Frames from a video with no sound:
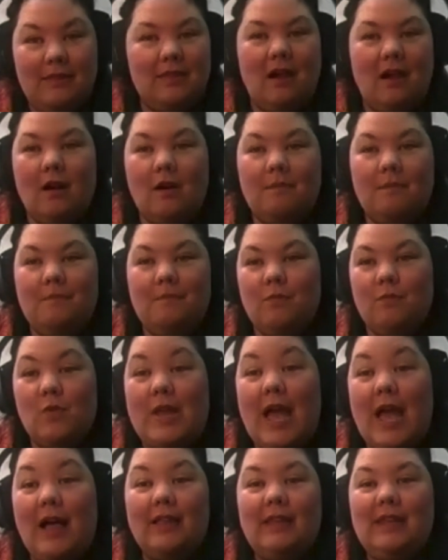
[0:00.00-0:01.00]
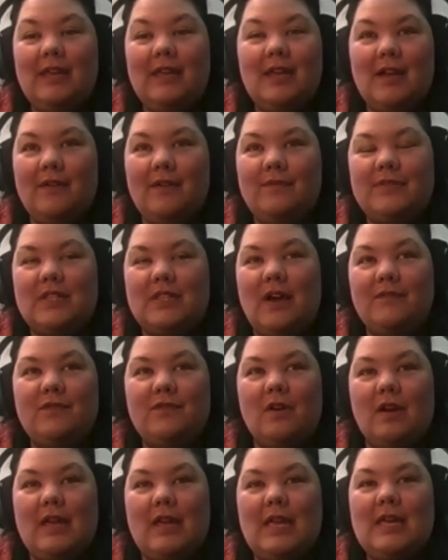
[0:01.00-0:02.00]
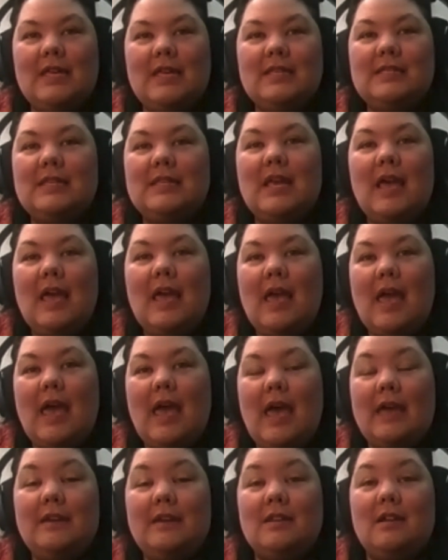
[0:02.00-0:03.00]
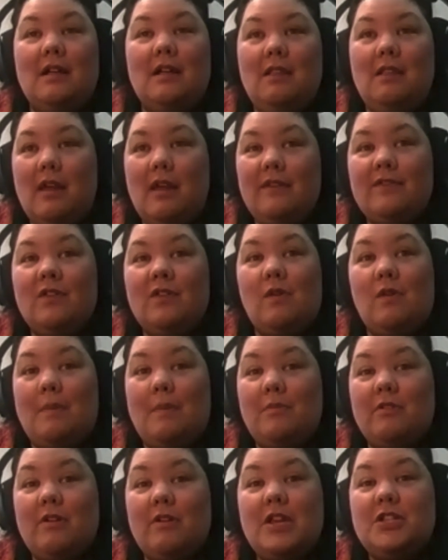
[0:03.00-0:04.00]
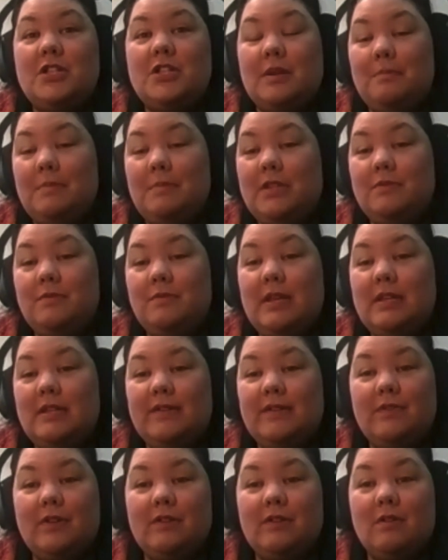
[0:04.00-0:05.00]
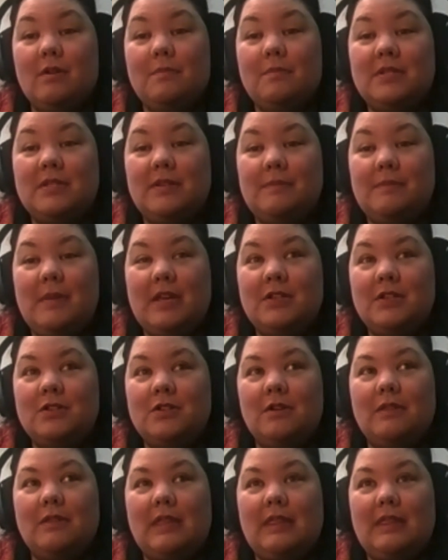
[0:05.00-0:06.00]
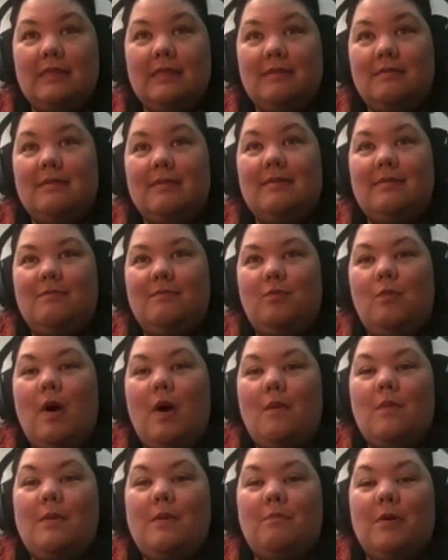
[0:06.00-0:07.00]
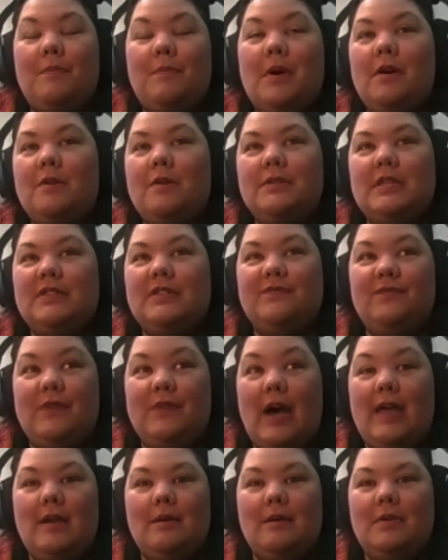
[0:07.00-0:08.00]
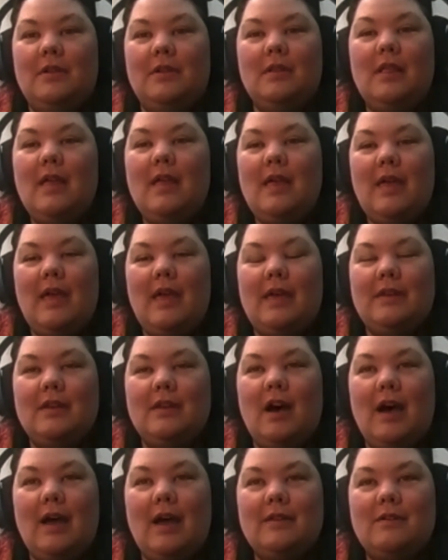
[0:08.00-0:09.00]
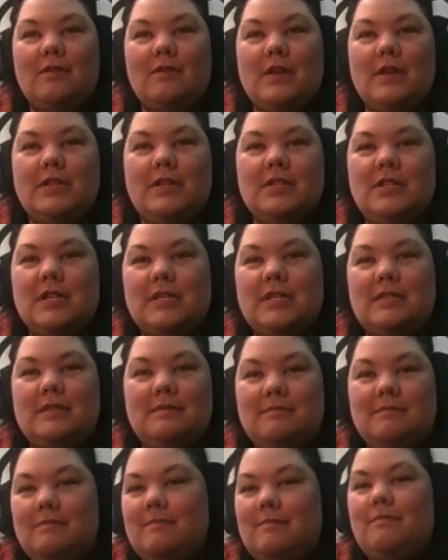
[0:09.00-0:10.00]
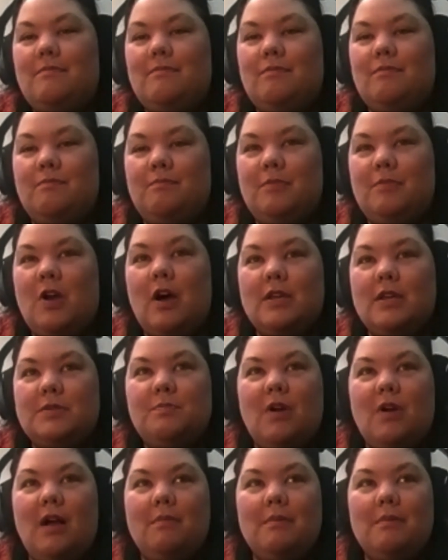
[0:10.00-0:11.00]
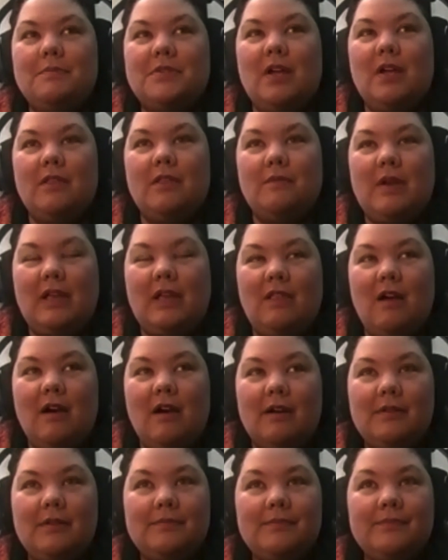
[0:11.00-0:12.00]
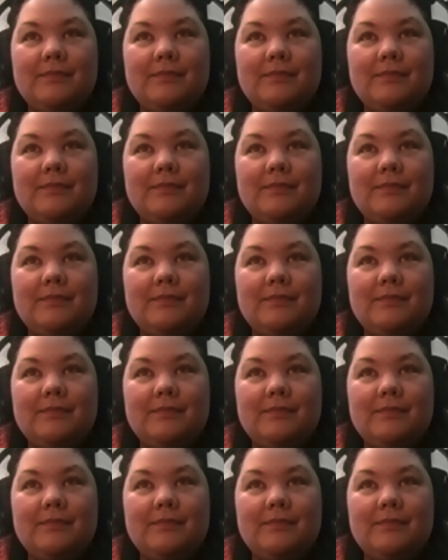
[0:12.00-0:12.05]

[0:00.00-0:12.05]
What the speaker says: our reality of software is, and a lot of cooperation between different groups to make sure that what we propose is viable and not going to just cause problems all the way along.